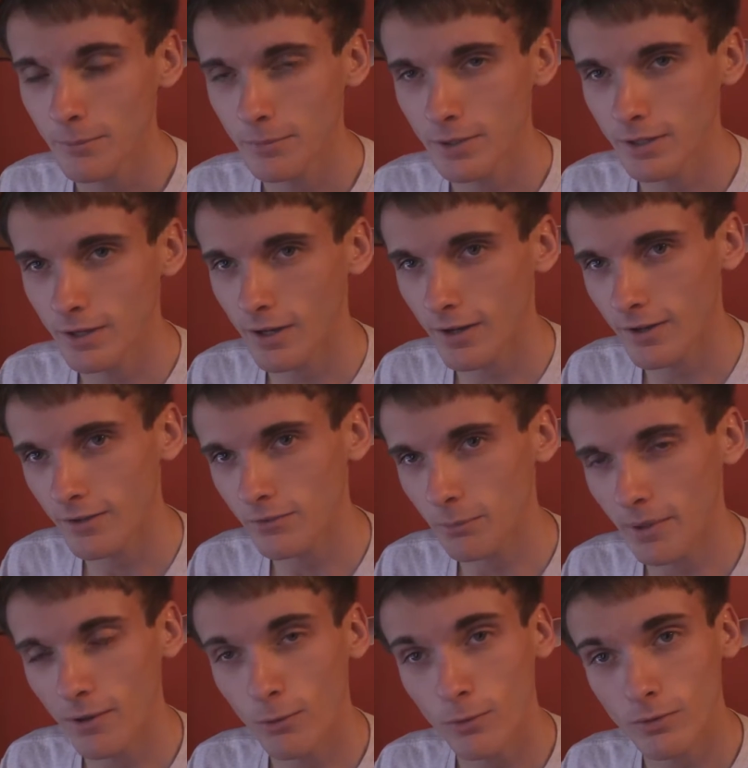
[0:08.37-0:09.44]
because
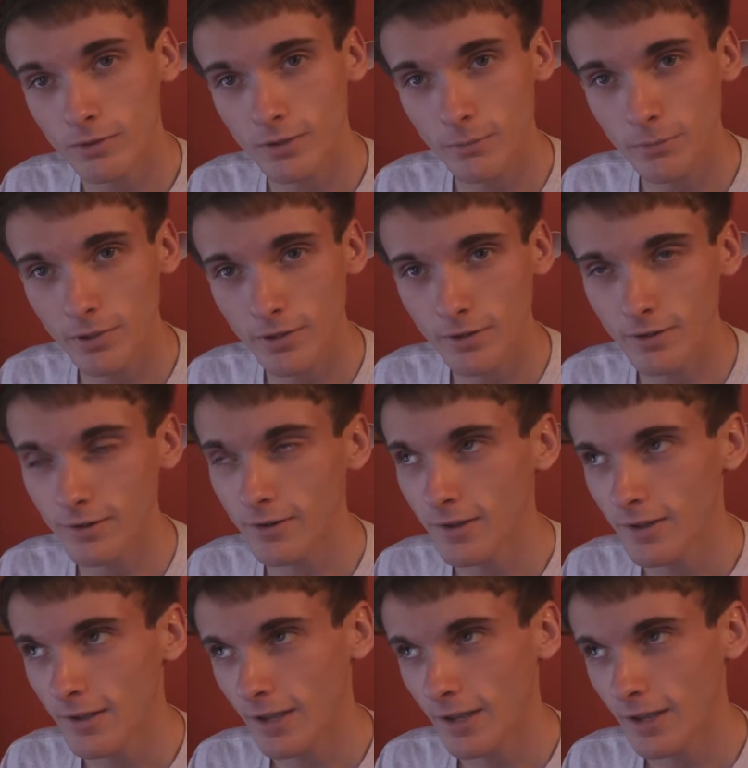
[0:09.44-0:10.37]
my old computer